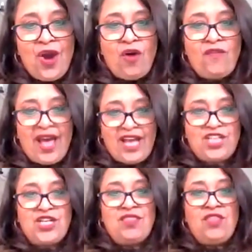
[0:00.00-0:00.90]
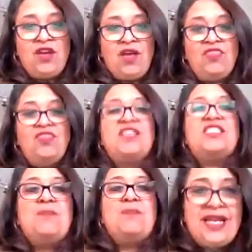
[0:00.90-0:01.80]
of actually there are
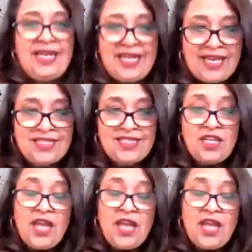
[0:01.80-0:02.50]
this many needs.